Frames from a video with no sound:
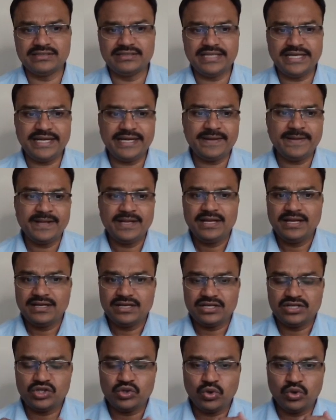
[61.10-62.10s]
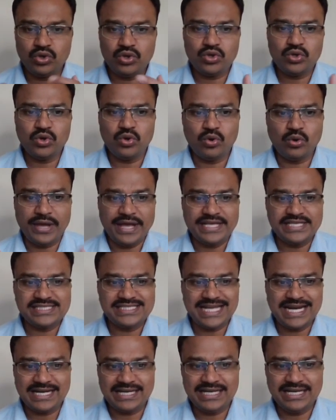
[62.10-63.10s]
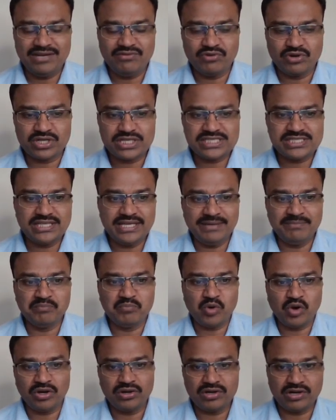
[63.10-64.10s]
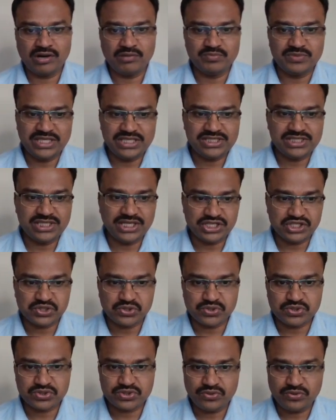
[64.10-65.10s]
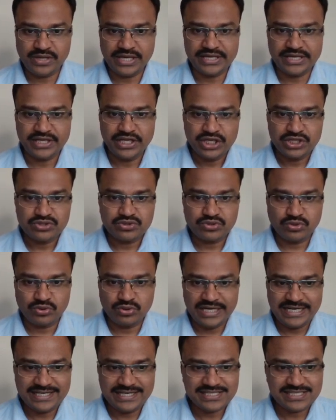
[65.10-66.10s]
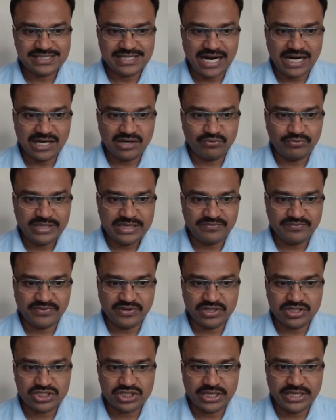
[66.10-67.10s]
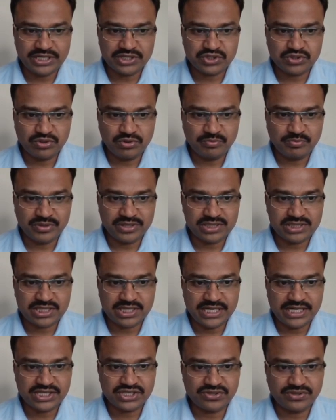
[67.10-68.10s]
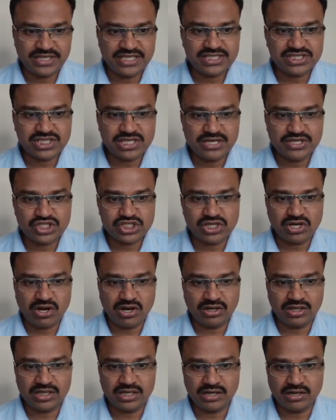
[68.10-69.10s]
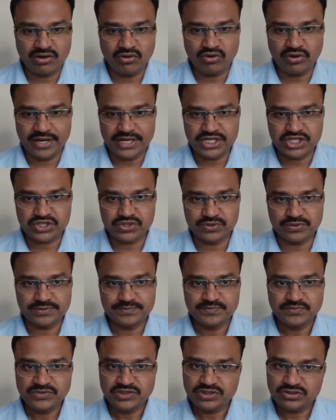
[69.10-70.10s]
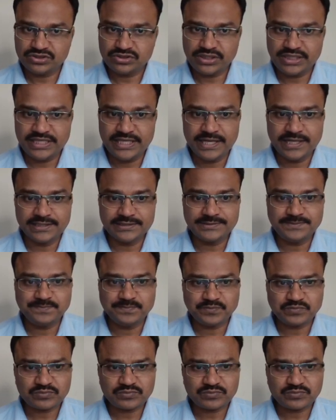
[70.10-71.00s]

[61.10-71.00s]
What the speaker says: they don't know exactly what is the importance of these ratios. Okay, so let us start with first ratio. First ratio is stock turnover ratio. So here,